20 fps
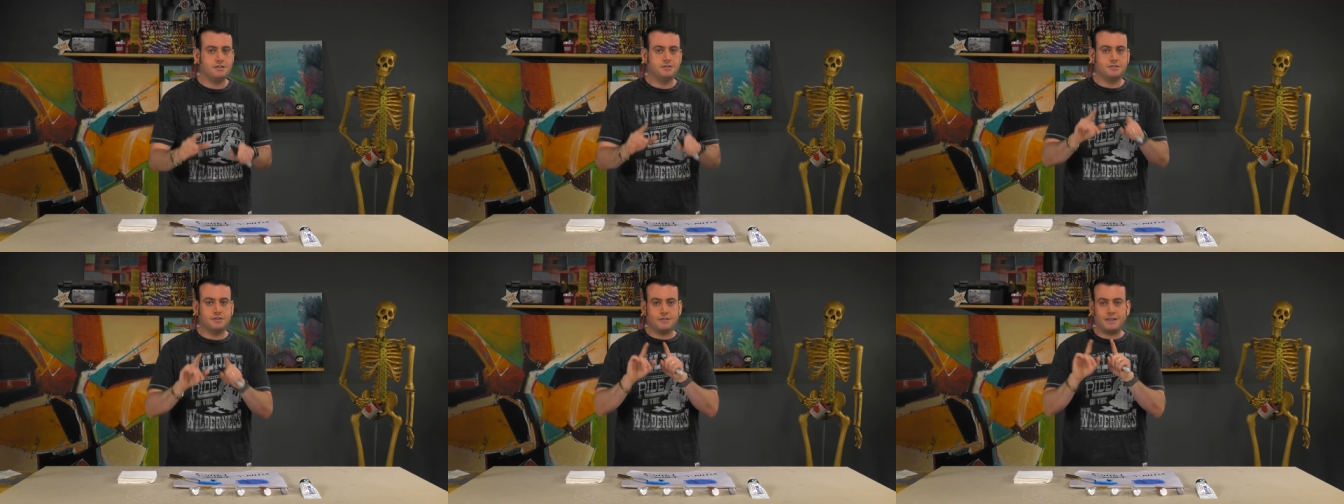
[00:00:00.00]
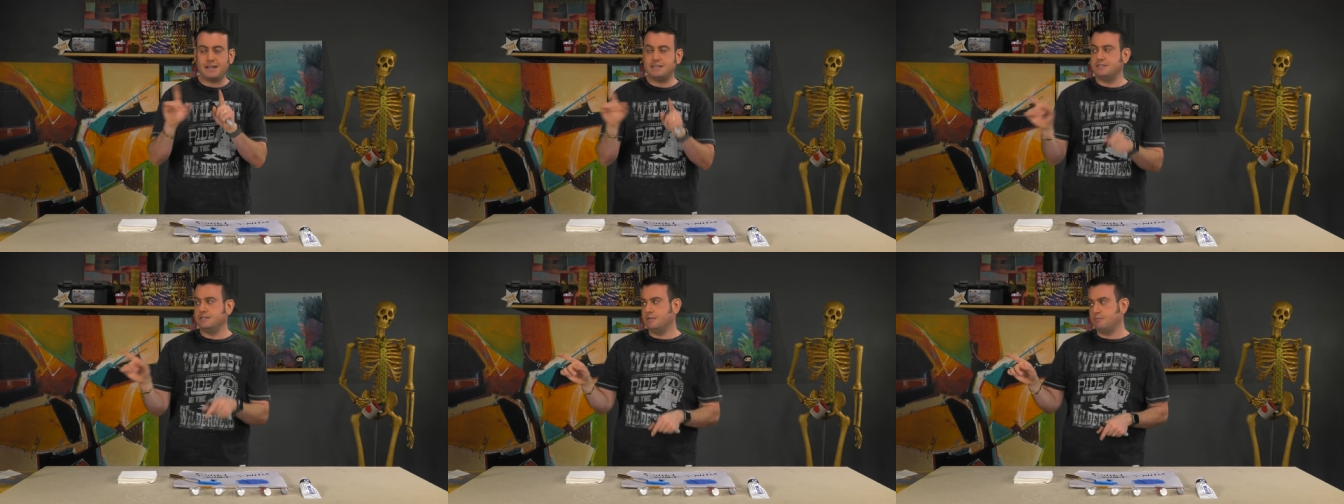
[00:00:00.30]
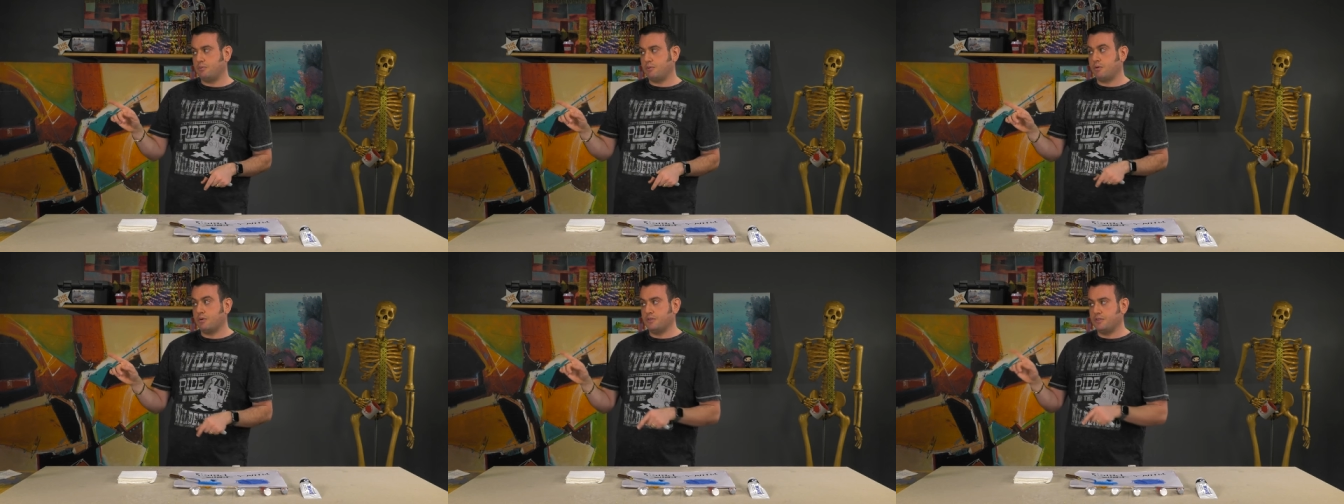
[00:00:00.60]
So that's the
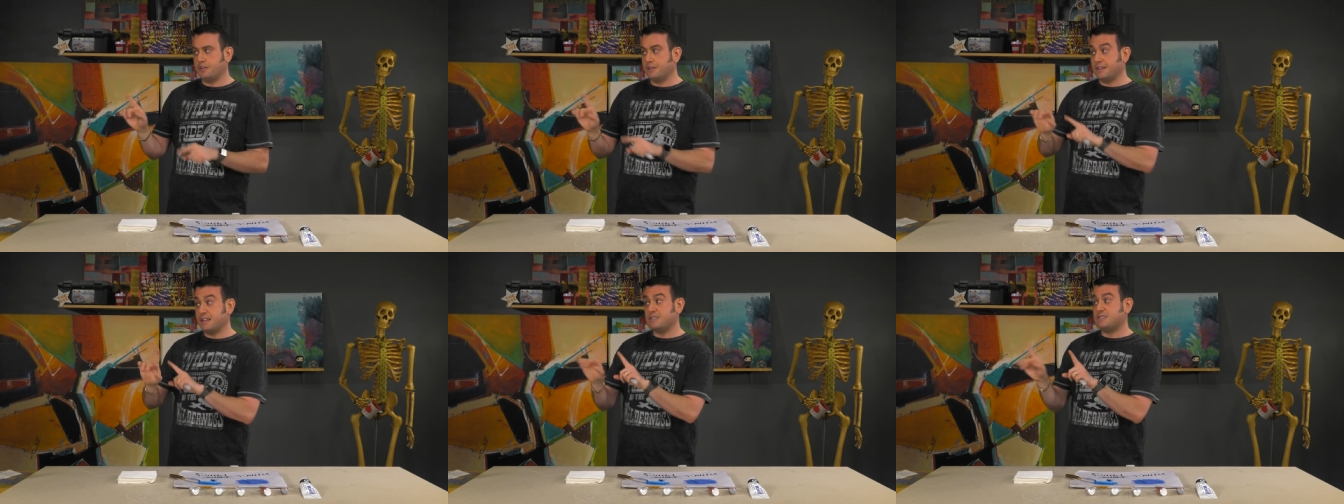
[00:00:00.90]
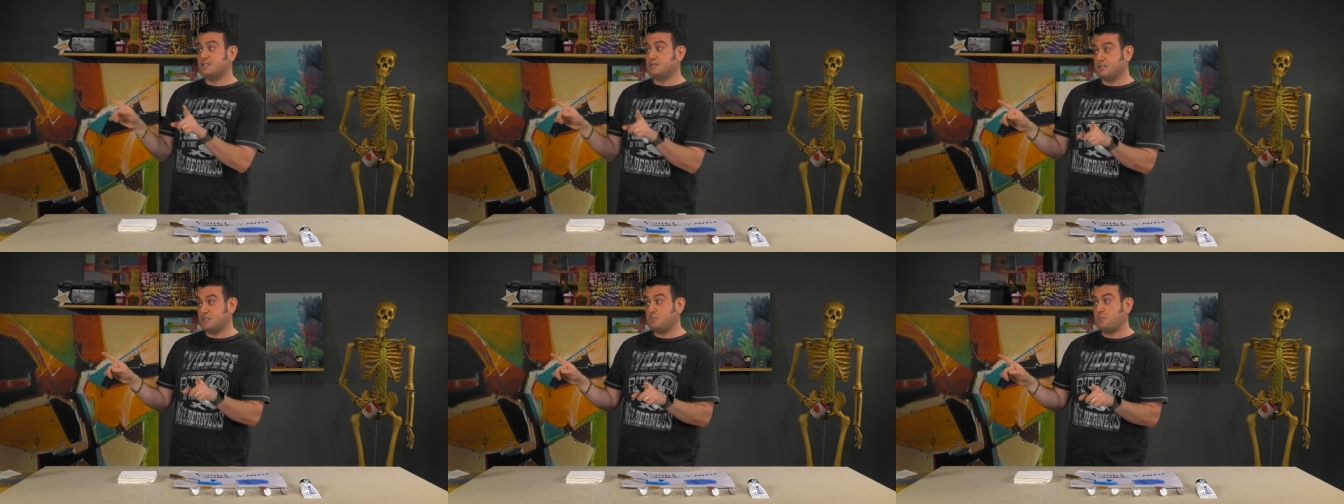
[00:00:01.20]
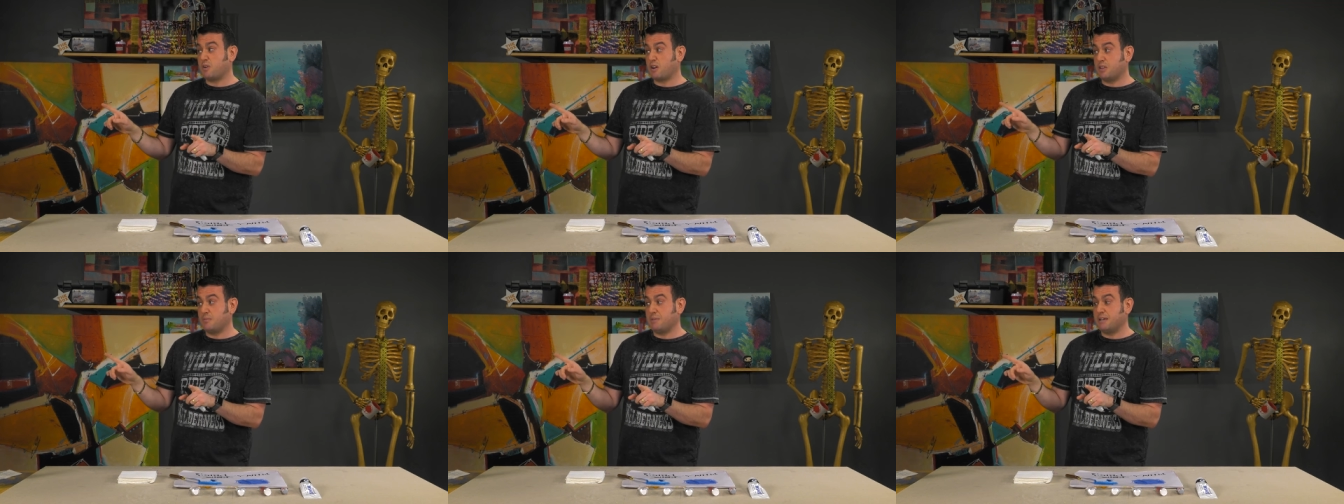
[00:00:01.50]
important thing. That's, that's
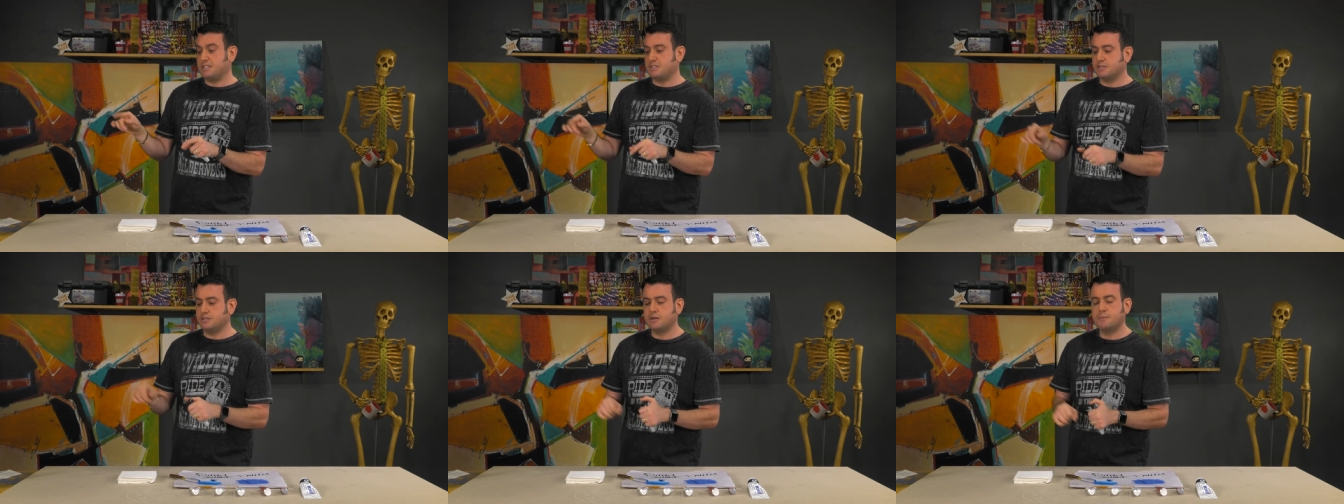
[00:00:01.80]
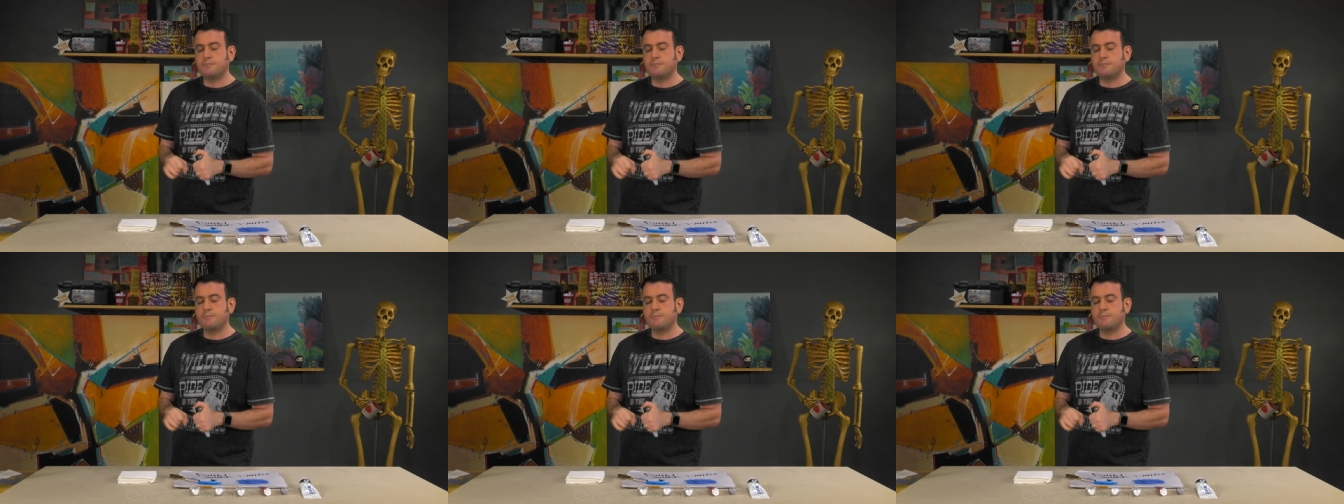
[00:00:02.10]
part of the message.